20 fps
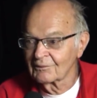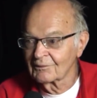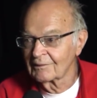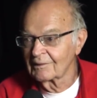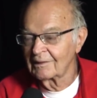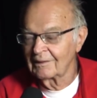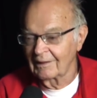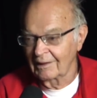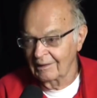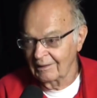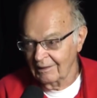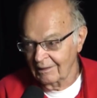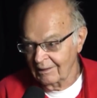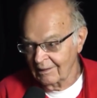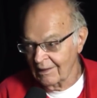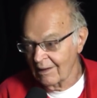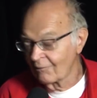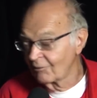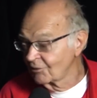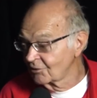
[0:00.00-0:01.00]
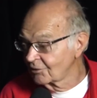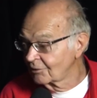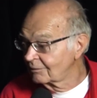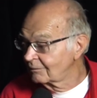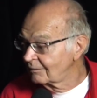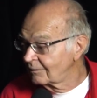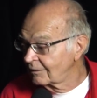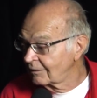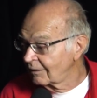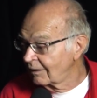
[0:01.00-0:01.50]
It, it, that was a,
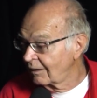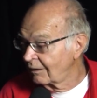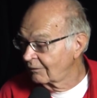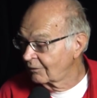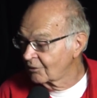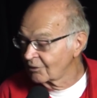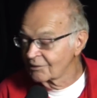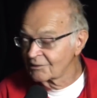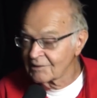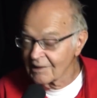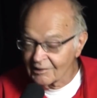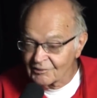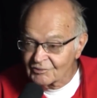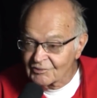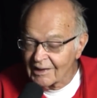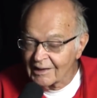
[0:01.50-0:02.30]
a, good test